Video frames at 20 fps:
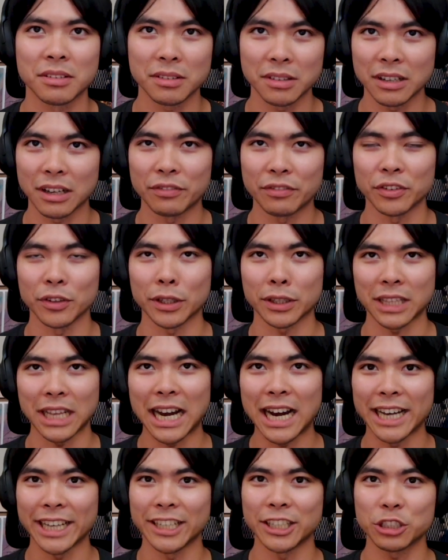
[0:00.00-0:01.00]
I feel like the
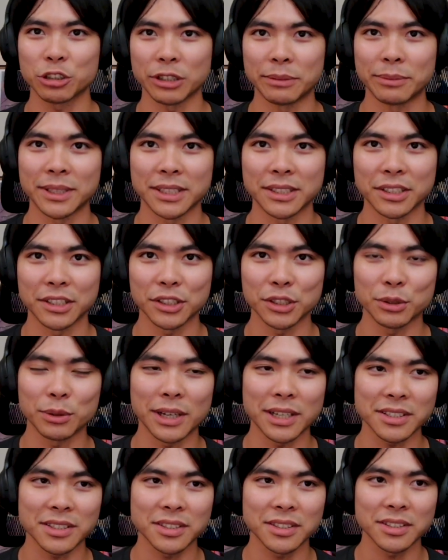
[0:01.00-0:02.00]
Hyatt treatment in the
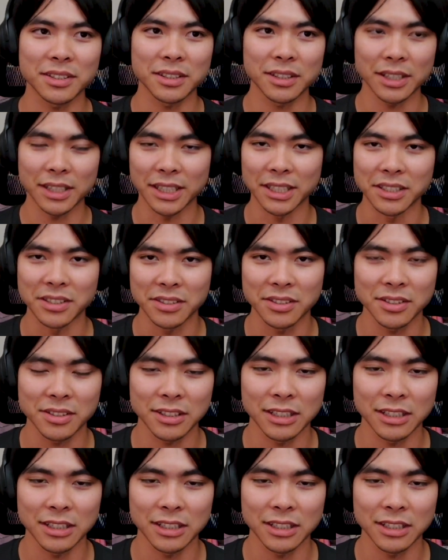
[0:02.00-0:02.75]
US is